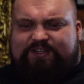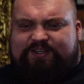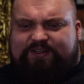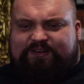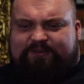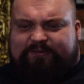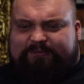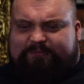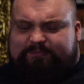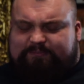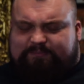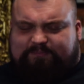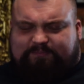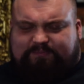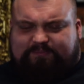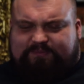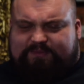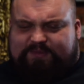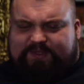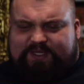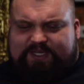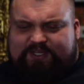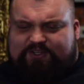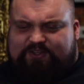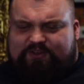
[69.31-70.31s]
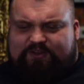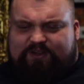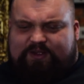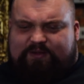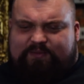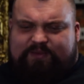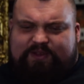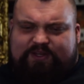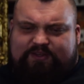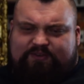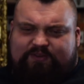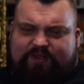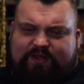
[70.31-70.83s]
and this is,
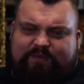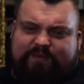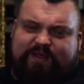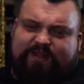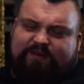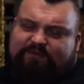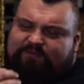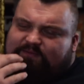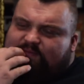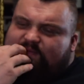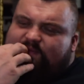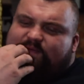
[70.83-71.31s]
I mean,